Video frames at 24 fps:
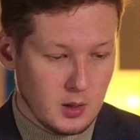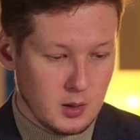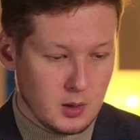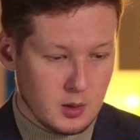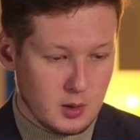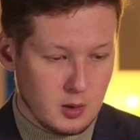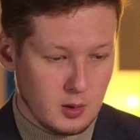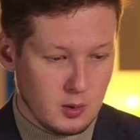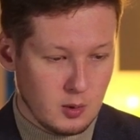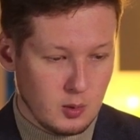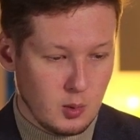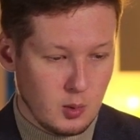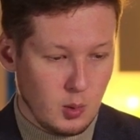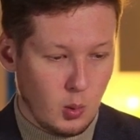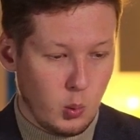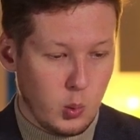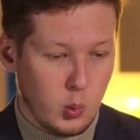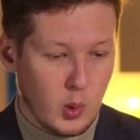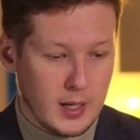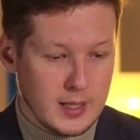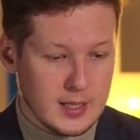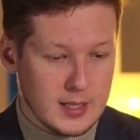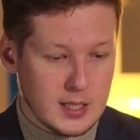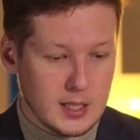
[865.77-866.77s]
So
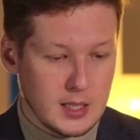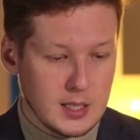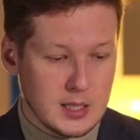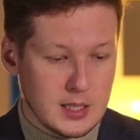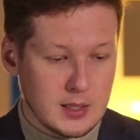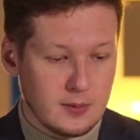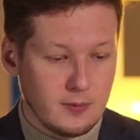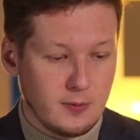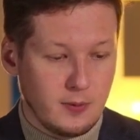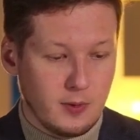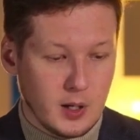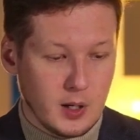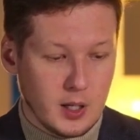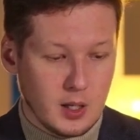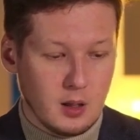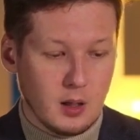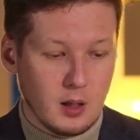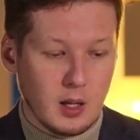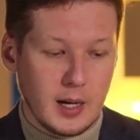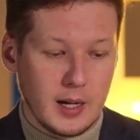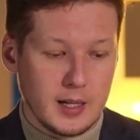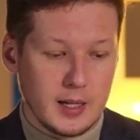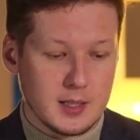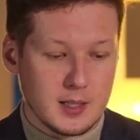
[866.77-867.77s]
once it
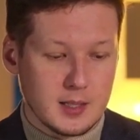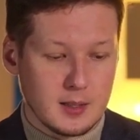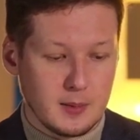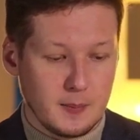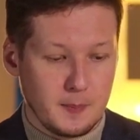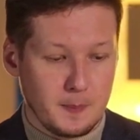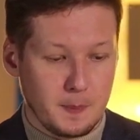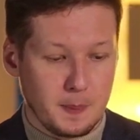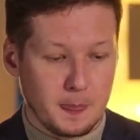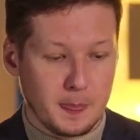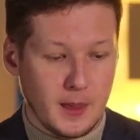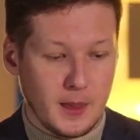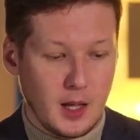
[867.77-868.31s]
finalized,